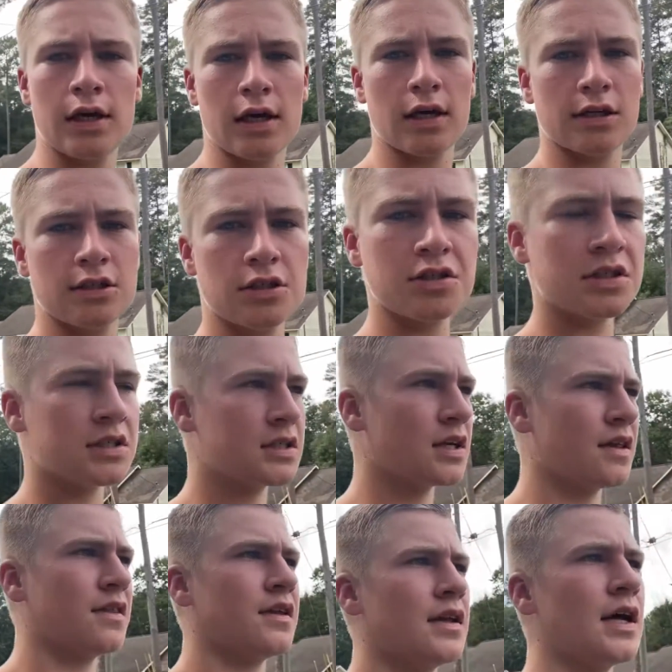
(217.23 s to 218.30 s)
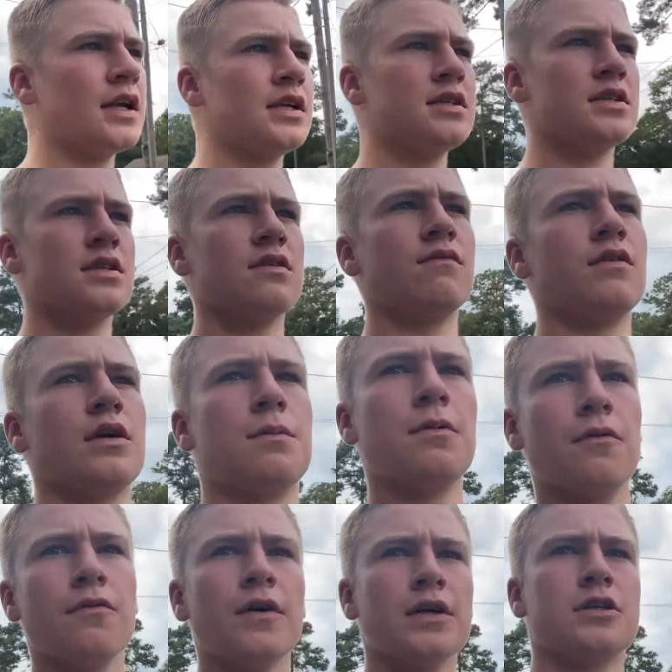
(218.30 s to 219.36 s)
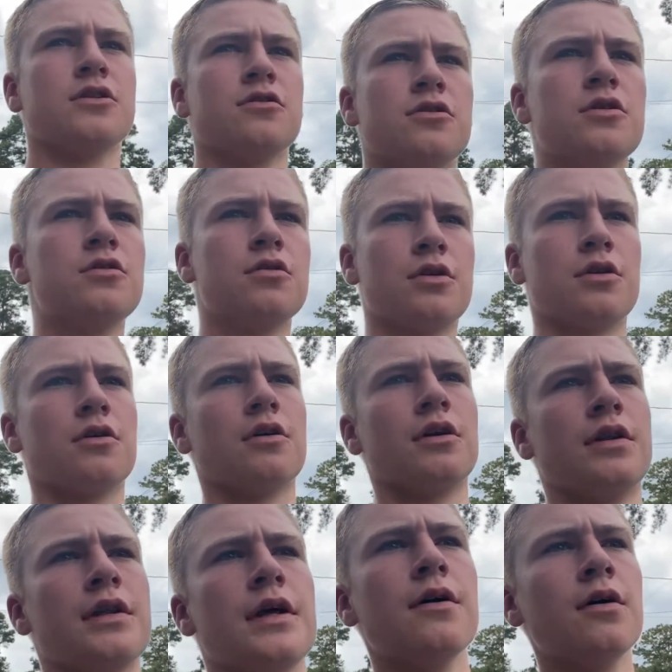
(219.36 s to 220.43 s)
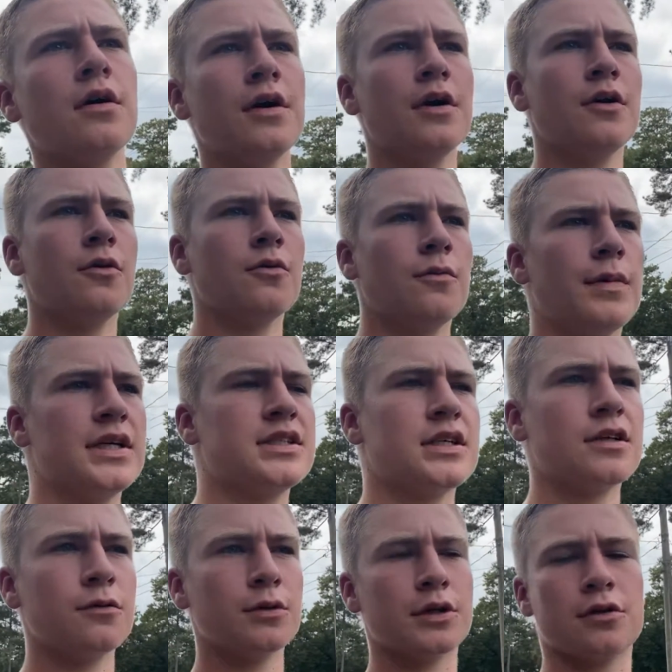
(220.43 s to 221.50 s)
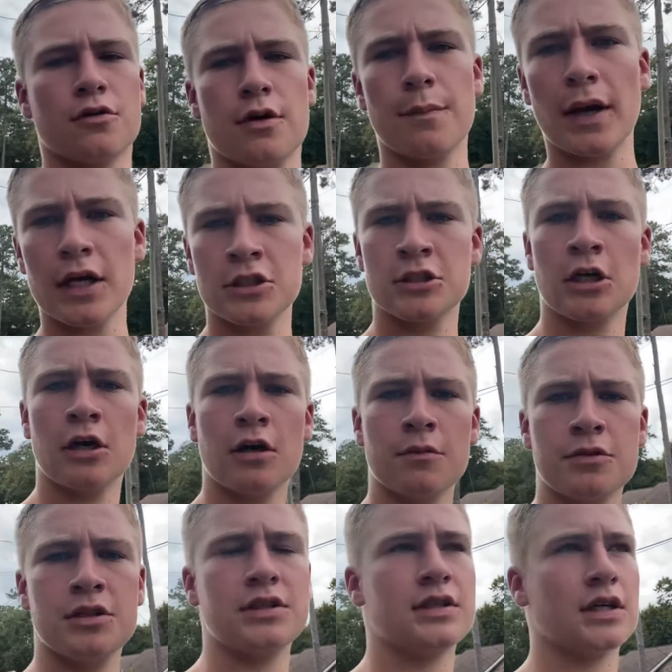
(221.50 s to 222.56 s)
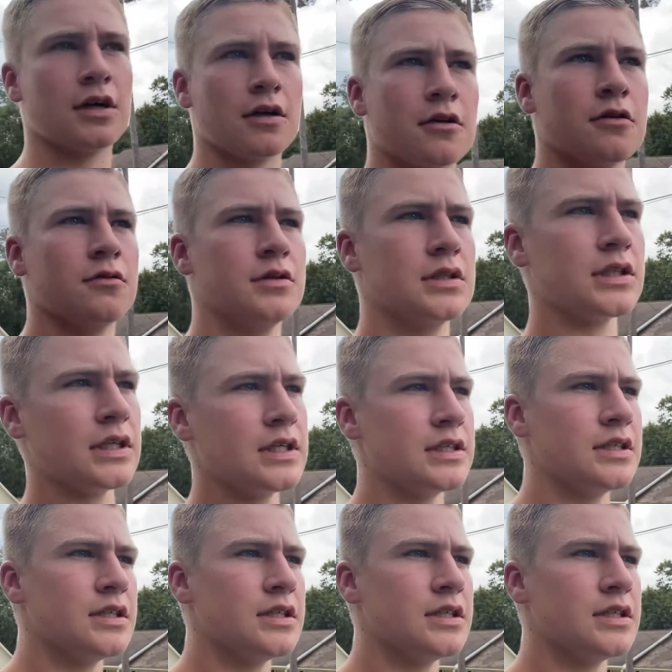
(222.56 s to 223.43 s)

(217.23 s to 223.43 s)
And so she said that didn't seem very professional to her, and that basically we were doing a bad job. She said our crew was lazy.